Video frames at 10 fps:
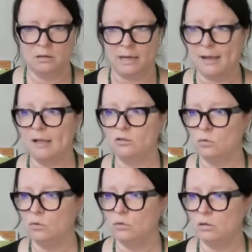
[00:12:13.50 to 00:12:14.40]
I can't
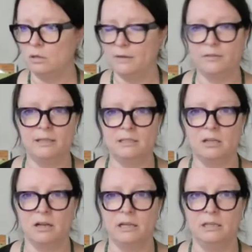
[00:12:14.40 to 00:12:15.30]
talk, everything's
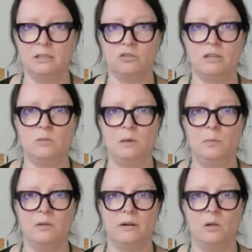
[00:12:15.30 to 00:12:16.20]
tiny, strange
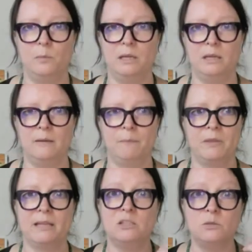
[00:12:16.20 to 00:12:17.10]
people around
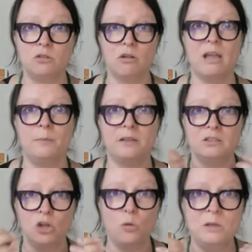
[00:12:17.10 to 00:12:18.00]
me. And she was crying
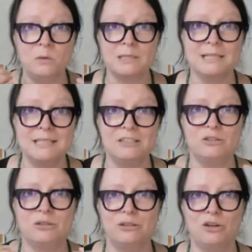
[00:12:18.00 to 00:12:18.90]
because nobody was listening
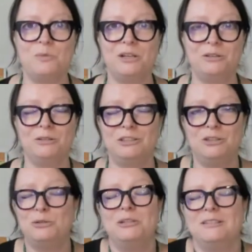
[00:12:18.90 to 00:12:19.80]
to her. Nobody,
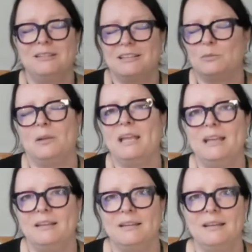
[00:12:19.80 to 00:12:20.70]
she couldn't
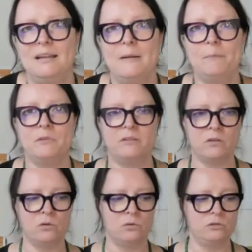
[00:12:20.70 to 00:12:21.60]
explain.
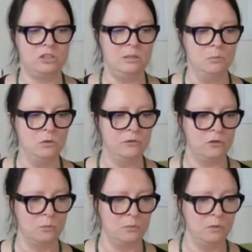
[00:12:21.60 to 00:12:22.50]
So she moved
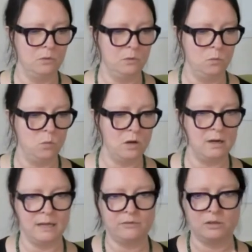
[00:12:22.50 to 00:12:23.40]
from
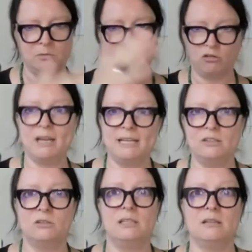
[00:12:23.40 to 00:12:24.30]
one lifetime straight
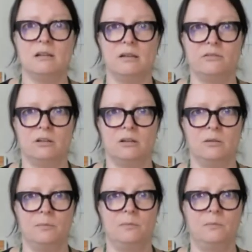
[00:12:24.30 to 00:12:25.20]
into this
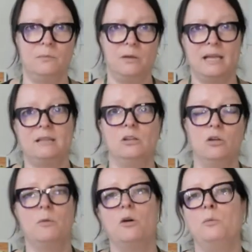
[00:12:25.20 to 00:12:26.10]
lifetime. At
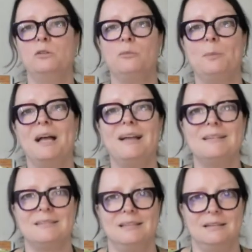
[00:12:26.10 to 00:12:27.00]
her moment of
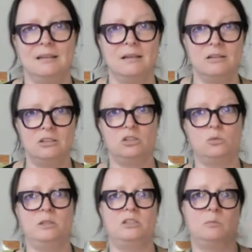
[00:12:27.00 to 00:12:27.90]
passing, she
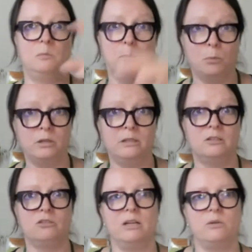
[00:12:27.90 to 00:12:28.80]
switched body
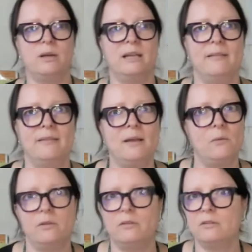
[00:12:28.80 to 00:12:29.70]
straight away. And
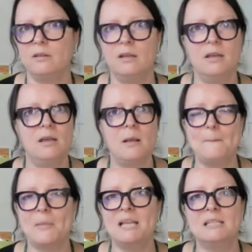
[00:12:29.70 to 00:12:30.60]
that was
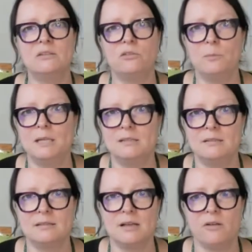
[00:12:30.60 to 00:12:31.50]
amazing for me to
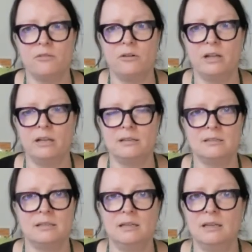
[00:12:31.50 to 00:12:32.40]
discover. And
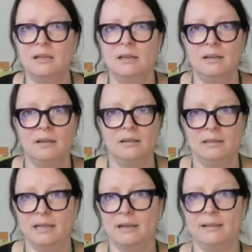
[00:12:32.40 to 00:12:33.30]

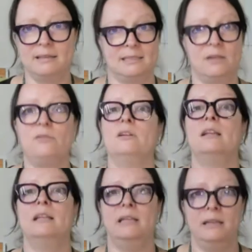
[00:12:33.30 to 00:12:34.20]
yeah, that
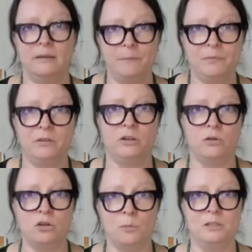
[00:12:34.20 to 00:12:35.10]
definitely, you
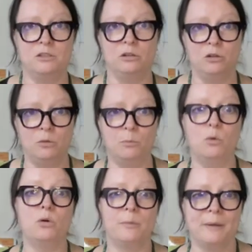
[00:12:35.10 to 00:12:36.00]
know, got me to learn
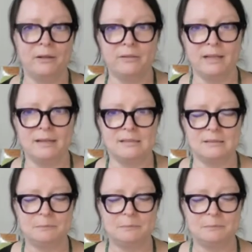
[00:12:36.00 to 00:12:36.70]
more about that.